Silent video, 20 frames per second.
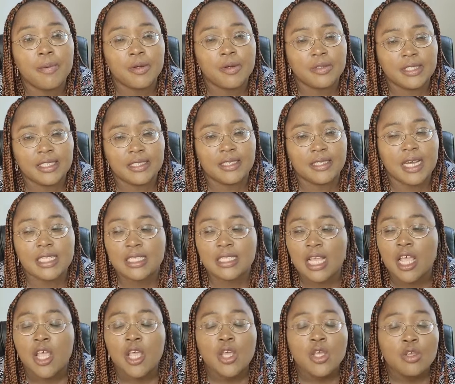until that
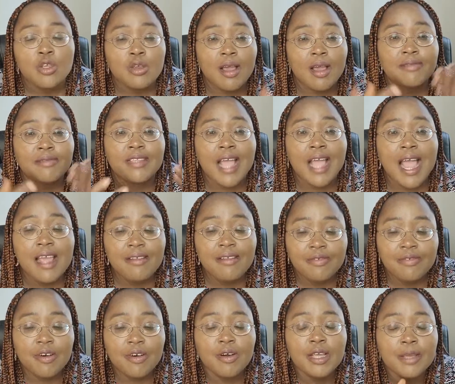time, you have died
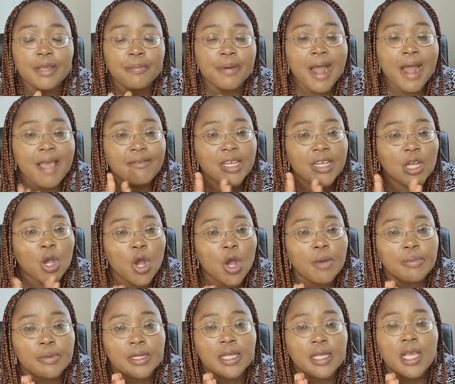for a private
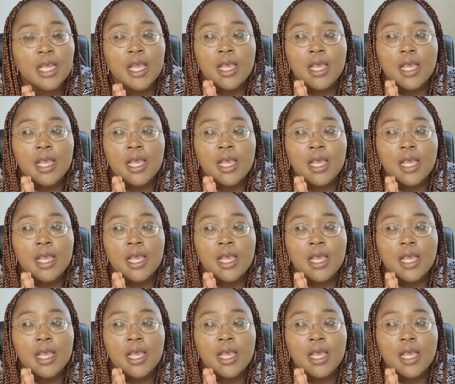company,